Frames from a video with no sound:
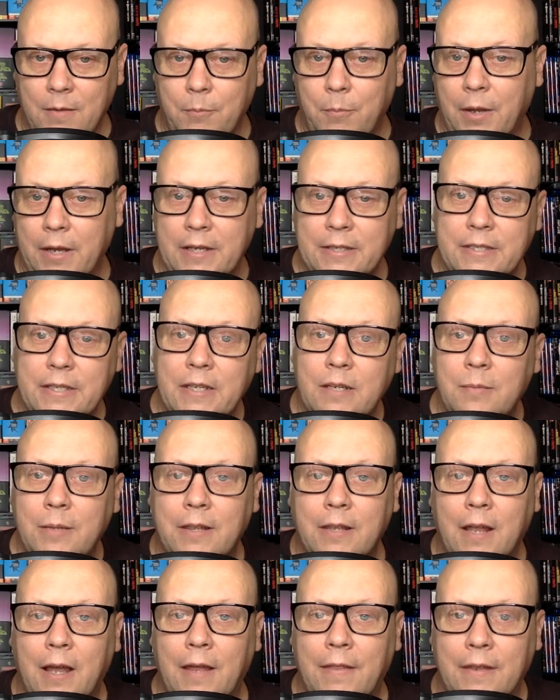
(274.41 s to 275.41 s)
But is he going to be
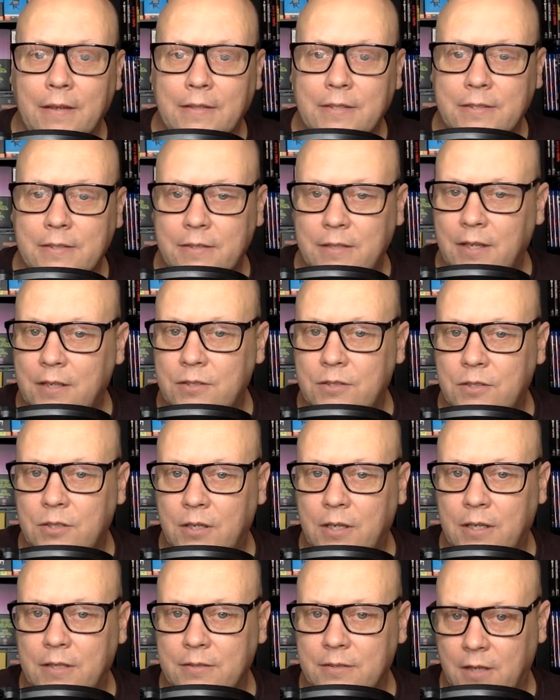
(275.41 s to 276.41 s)
the guy that sticks
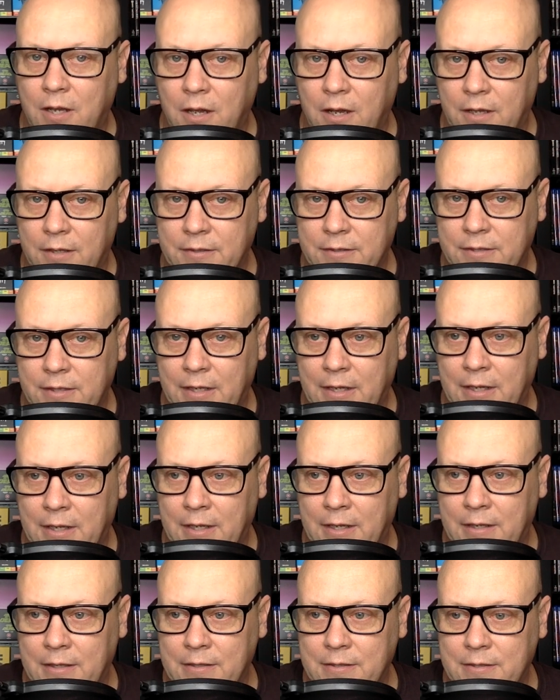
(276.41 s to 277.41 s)
to his guns
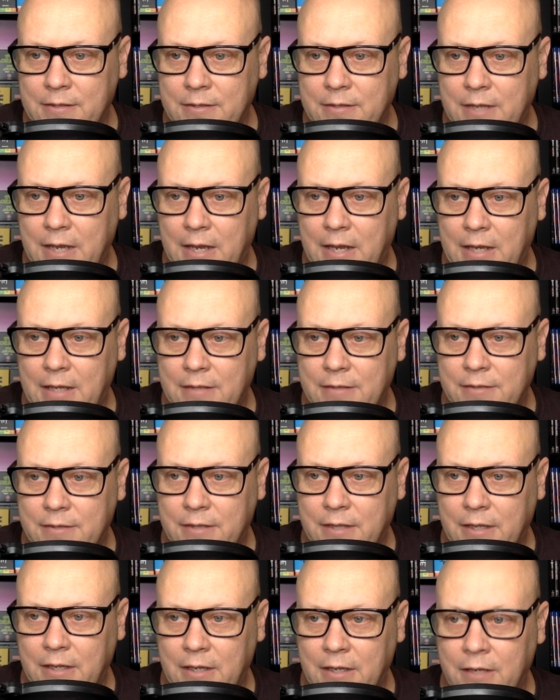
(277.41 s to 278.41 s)
and stays
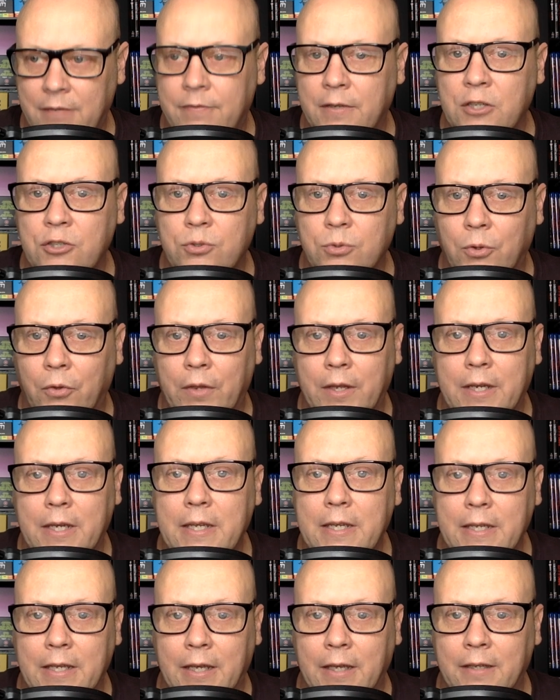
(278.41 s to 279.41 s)
the individual that
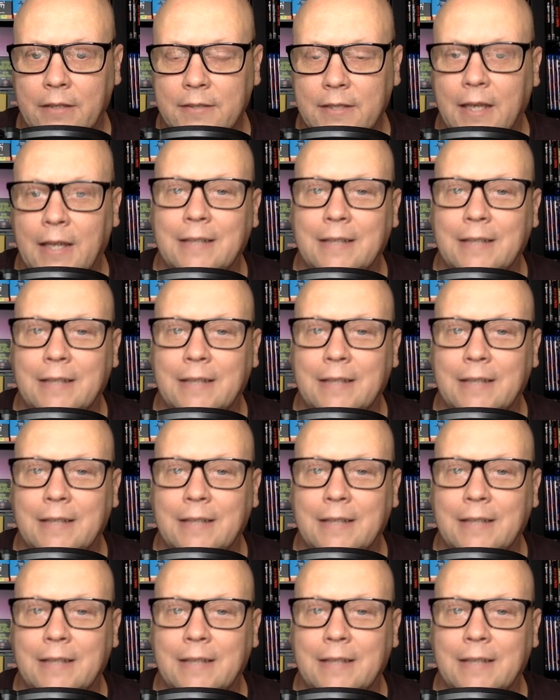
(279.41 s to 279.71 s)
he is